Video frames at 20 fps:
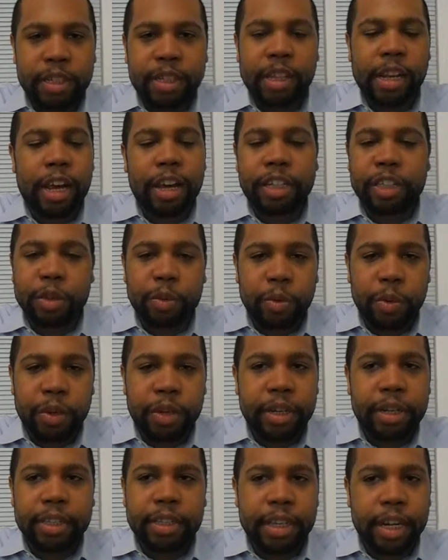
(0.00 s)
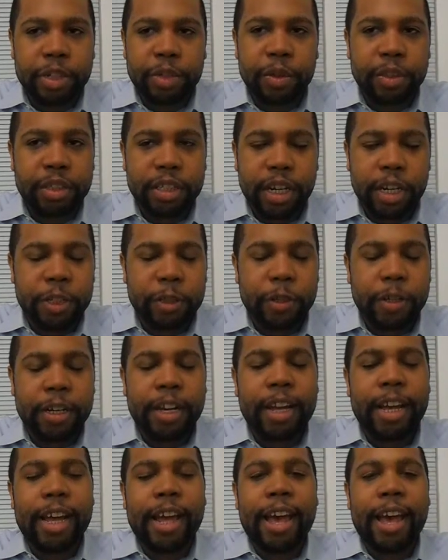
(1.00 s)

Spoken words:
Elijah Wood, etc., etc.